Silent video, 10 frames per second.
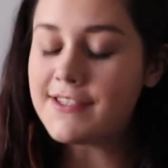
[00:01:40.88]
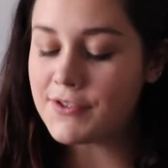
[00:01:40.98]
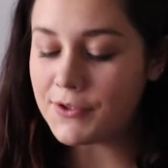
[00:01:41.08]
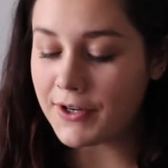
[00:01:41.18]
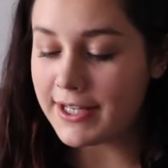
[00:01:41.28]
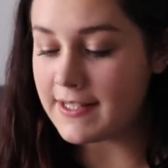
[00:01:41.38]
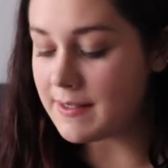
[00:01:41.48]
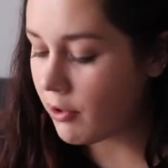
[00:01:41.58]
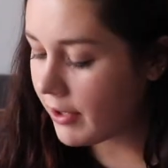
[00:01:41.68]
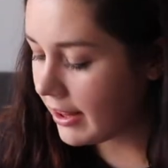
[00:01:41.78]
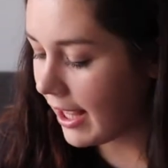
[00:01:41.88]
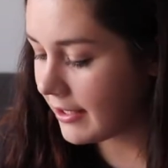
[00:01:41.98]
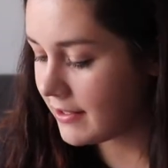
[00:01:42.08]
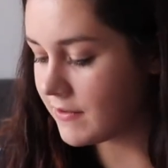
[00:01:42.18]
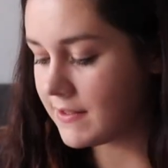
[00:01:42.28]
saw it. This is probably
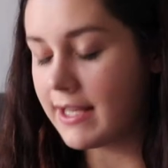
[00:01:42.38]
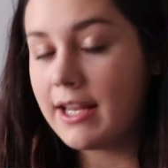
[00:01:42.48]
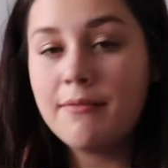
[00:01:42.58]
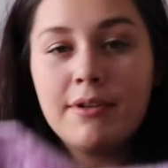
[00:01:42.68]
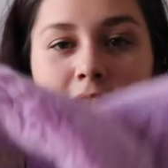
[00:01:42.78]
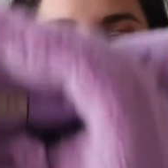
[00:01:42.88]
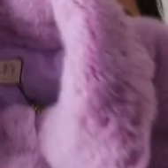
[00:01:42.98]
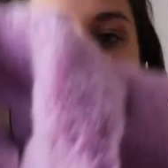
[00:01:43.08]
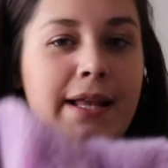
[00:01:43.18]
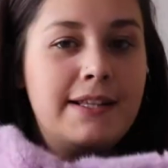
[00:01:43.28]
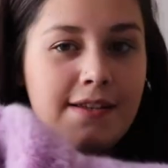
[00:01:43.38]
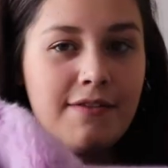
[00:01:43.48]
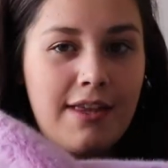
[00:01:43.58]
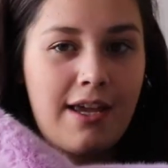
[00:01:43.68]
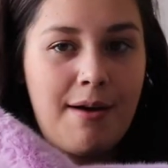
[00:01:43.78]
like the second most expensive
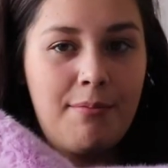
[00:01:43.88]
thing I